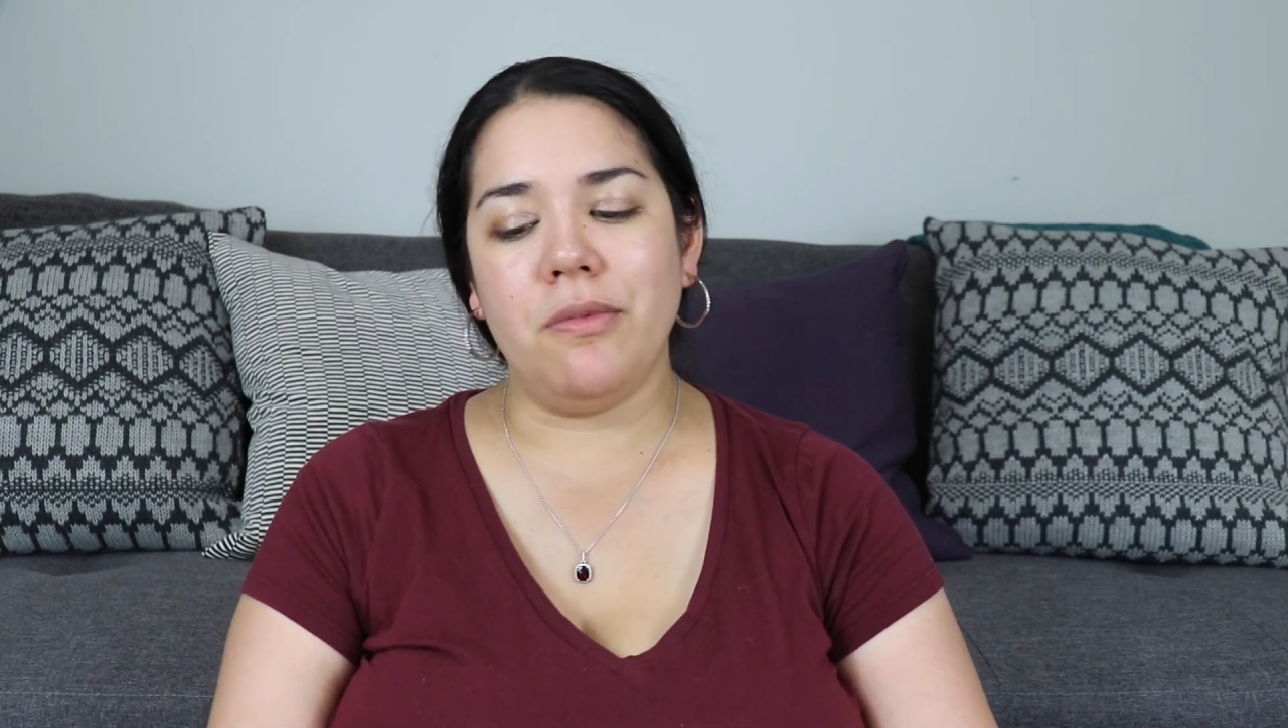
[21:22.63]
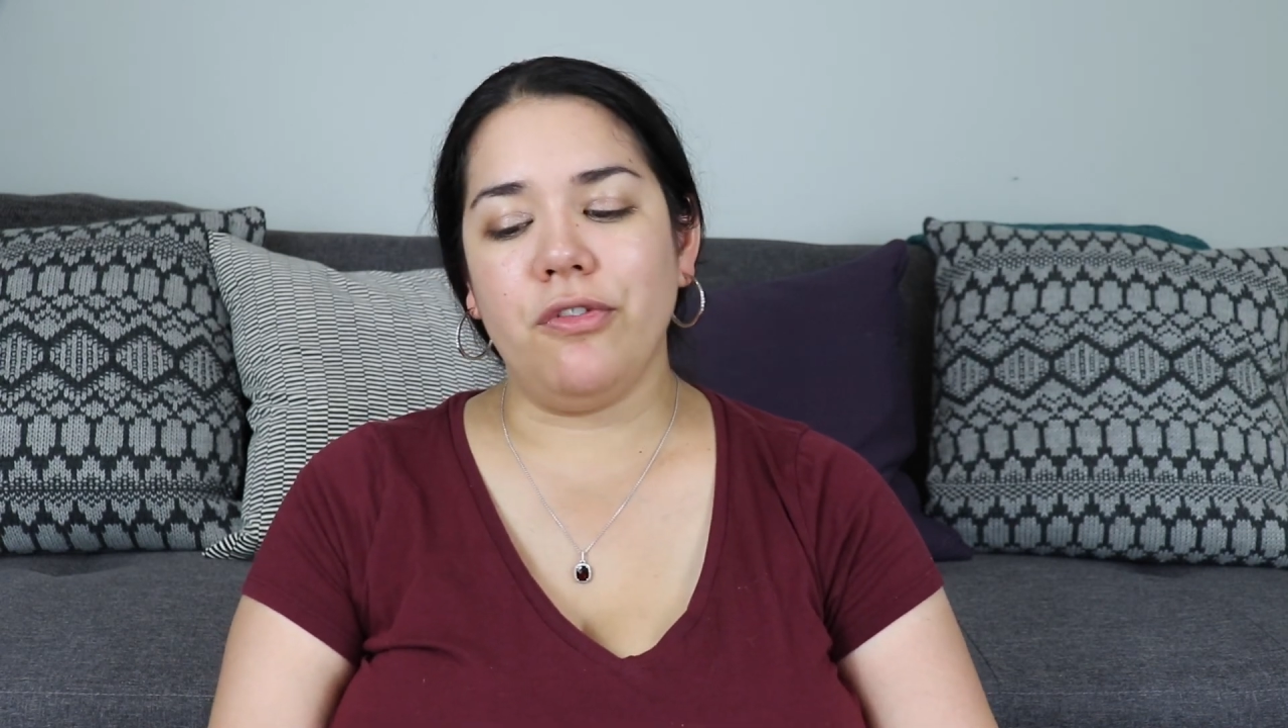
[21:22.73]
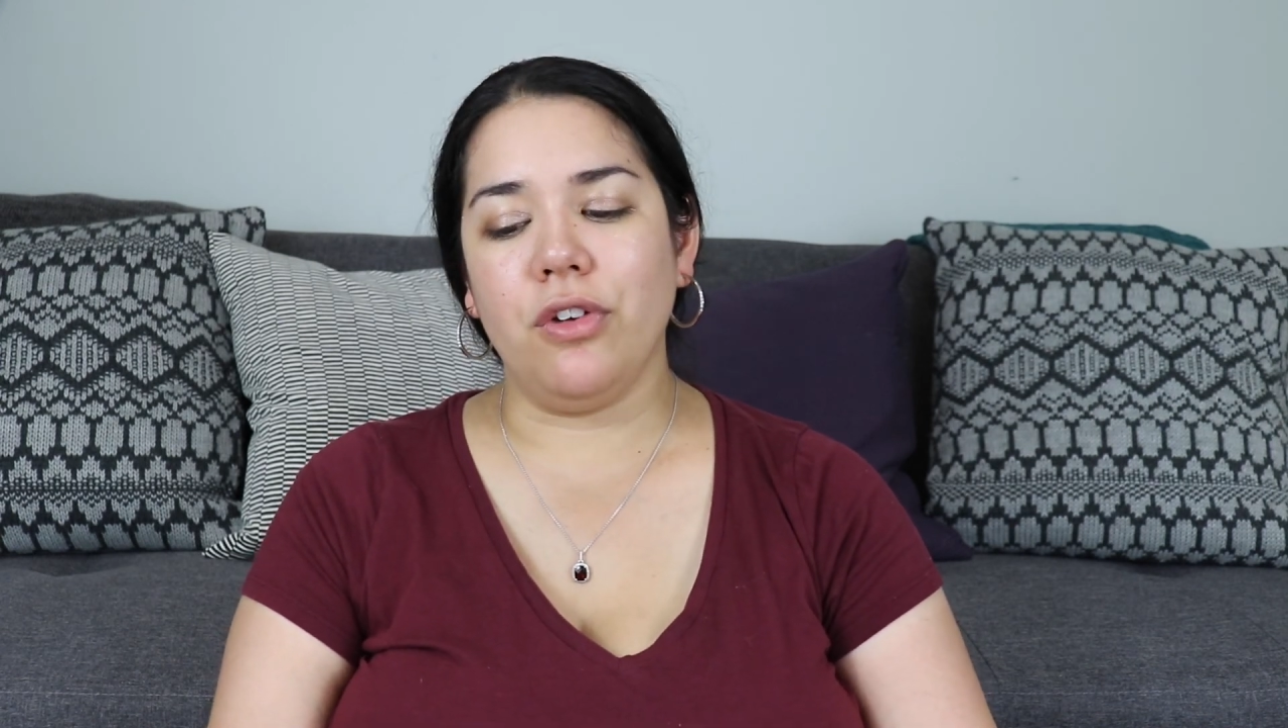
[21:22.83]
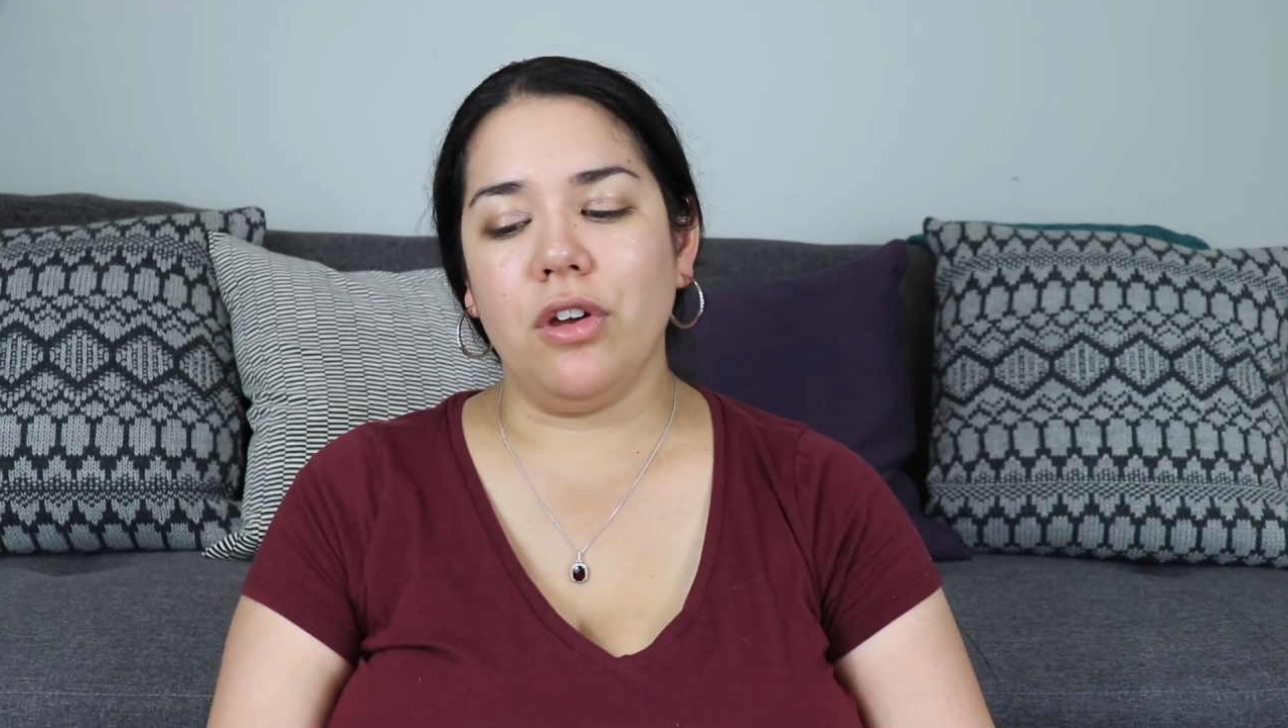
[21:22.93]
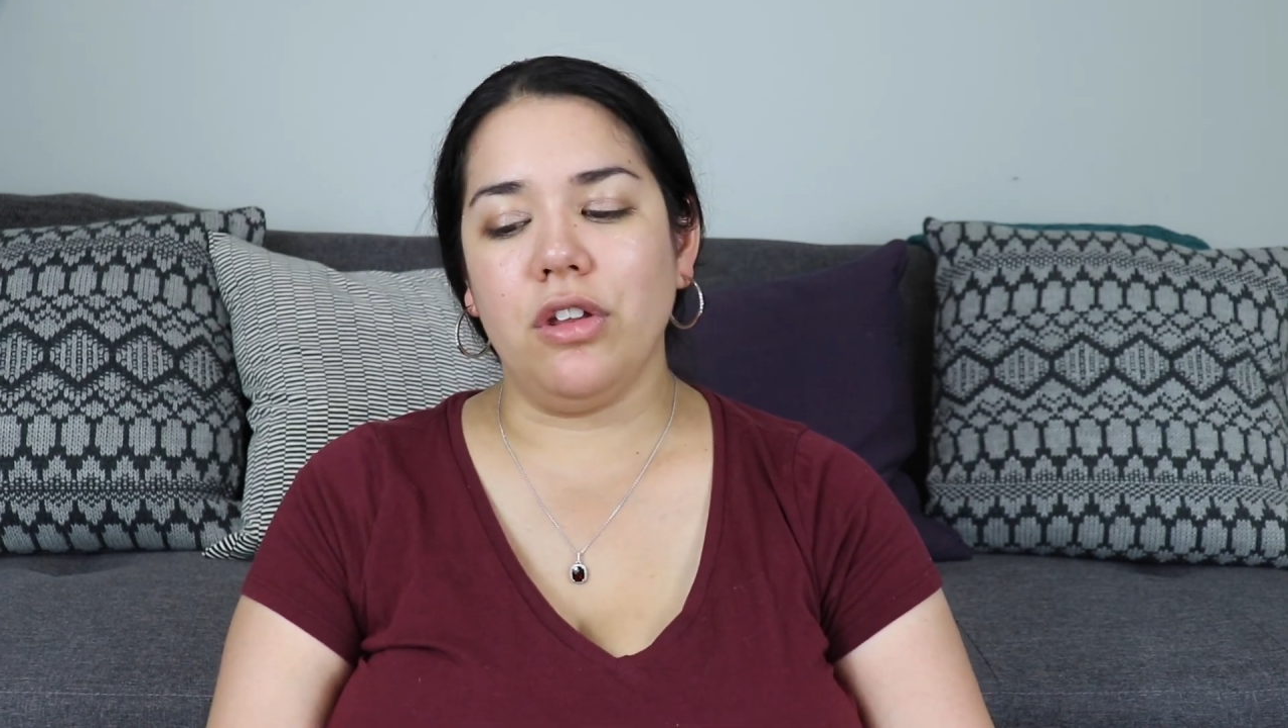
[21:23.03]

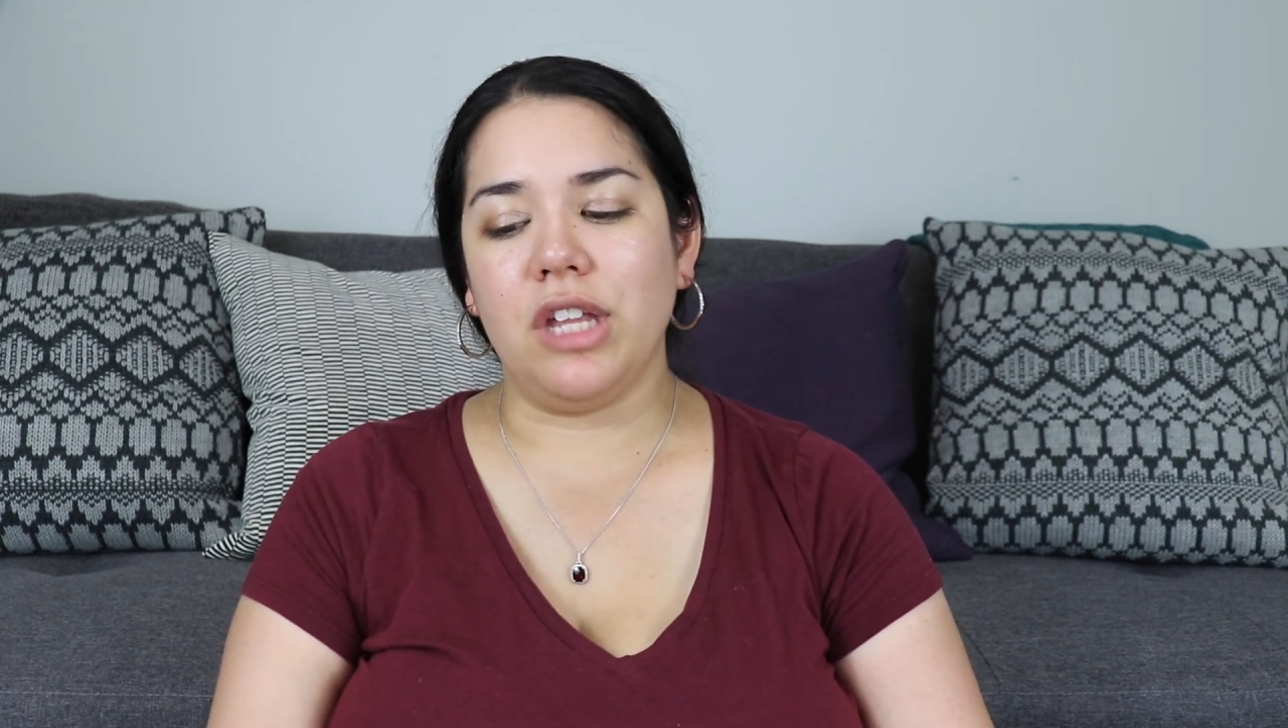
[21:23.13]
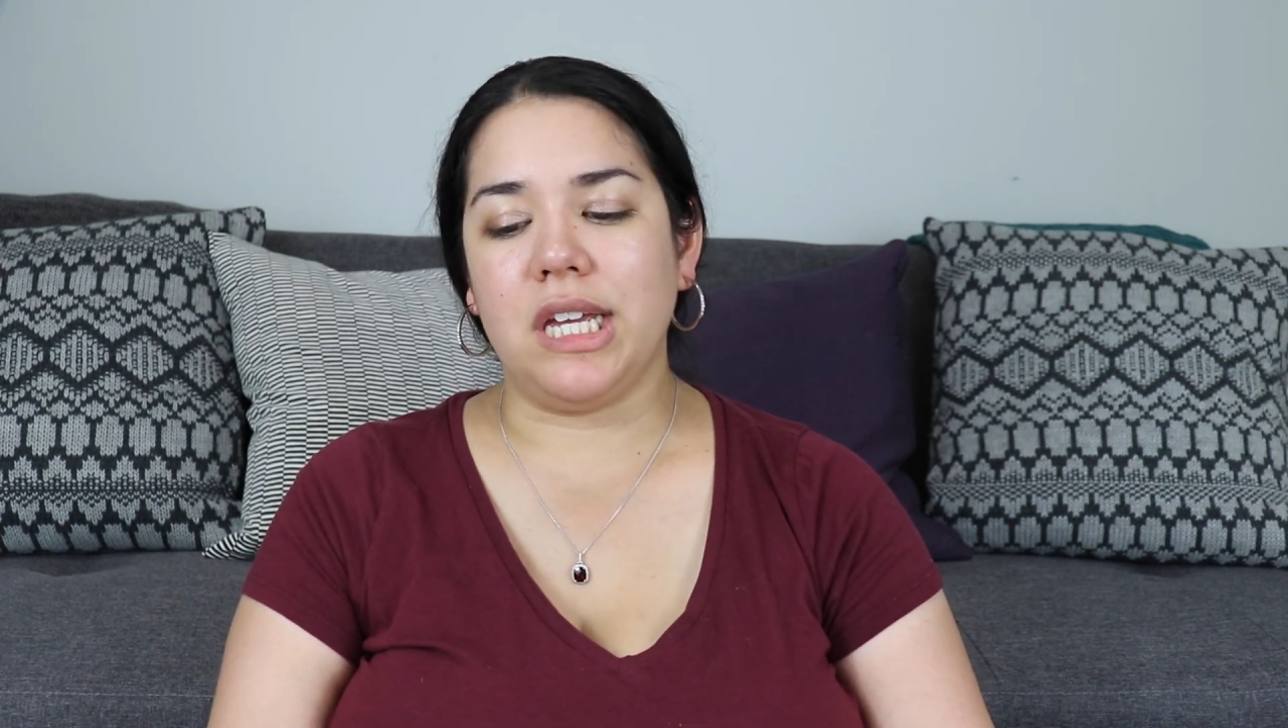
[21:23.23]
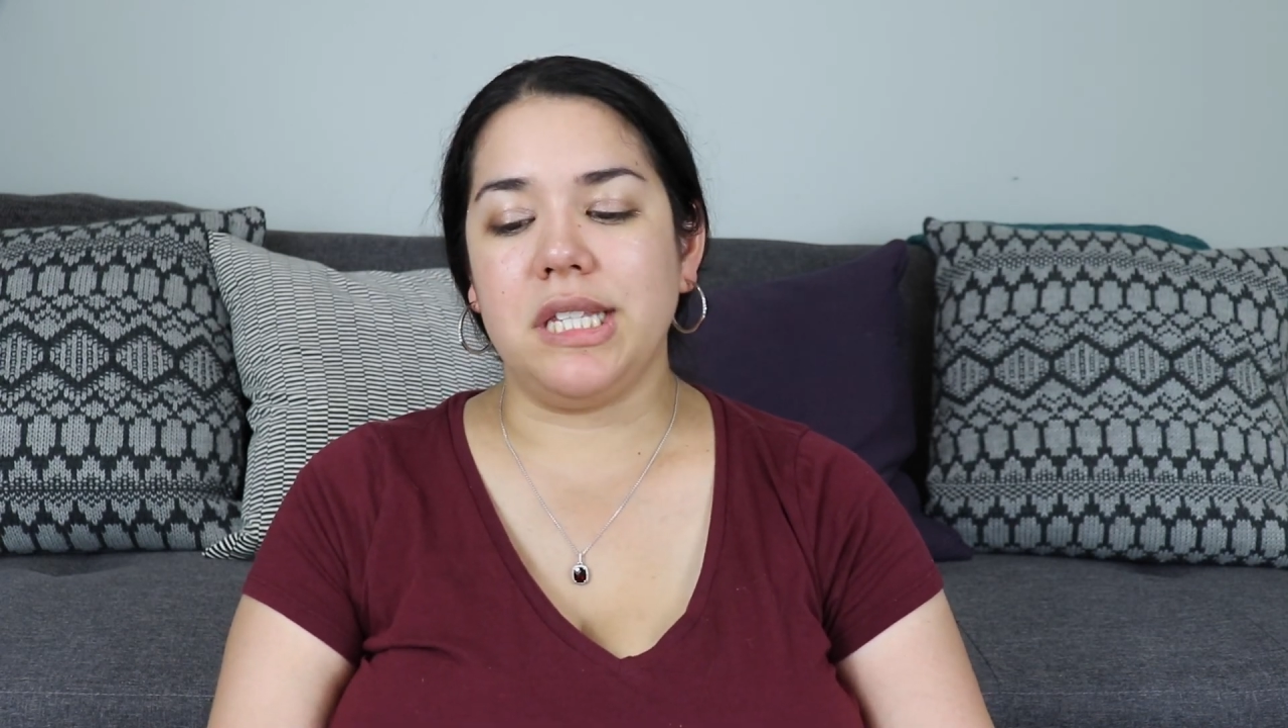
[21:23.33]
for like